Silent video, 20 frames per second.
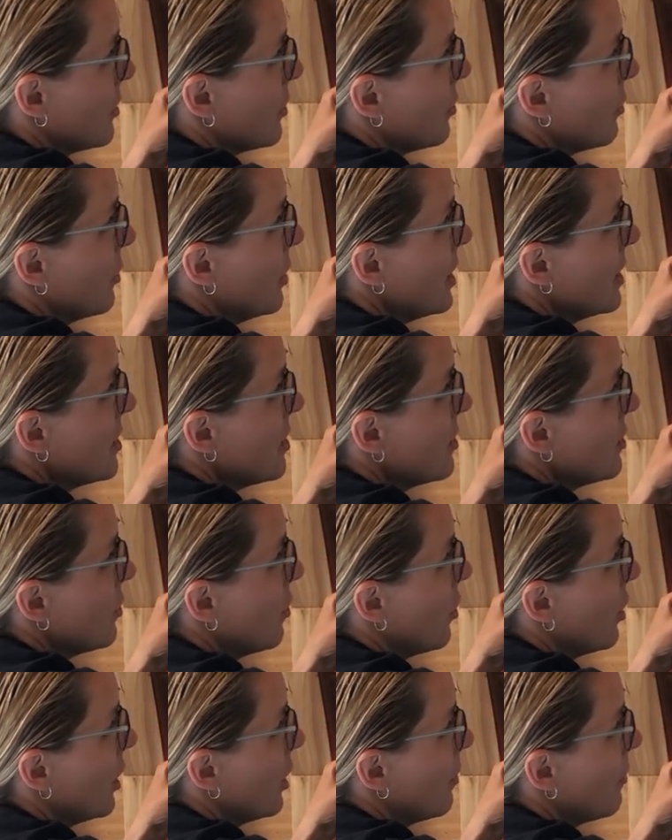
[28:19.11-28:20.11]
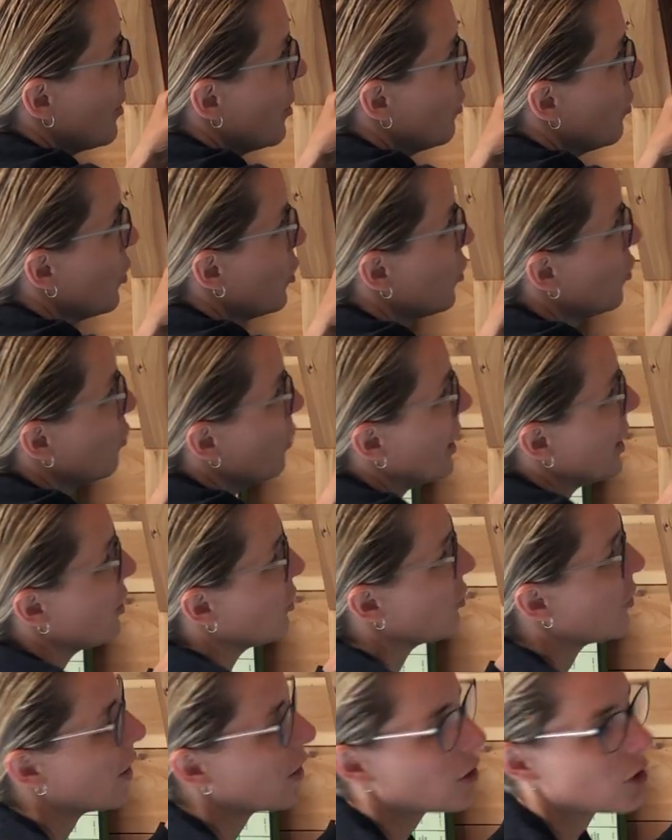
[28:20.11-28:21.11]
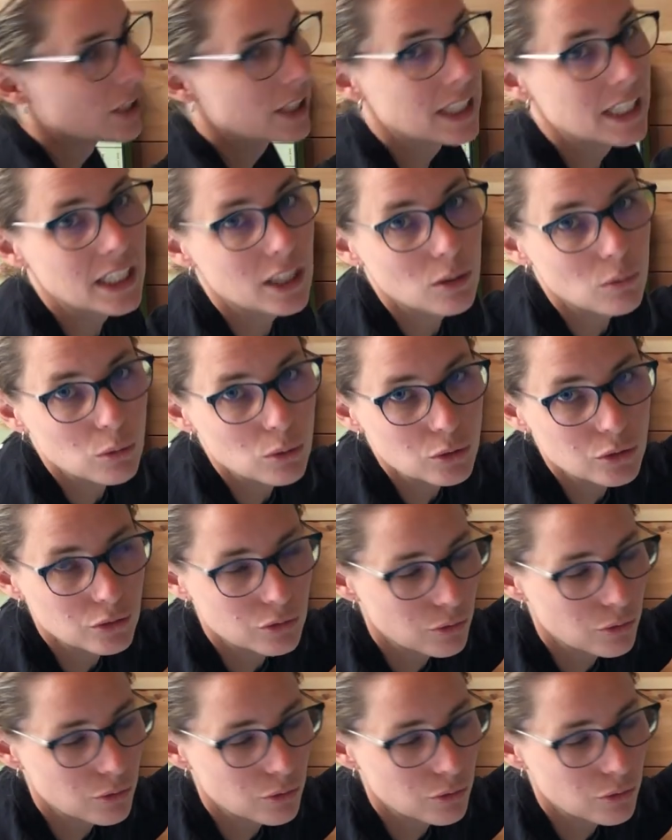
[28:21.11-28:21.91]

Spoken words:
So this is talking about greater than or equal to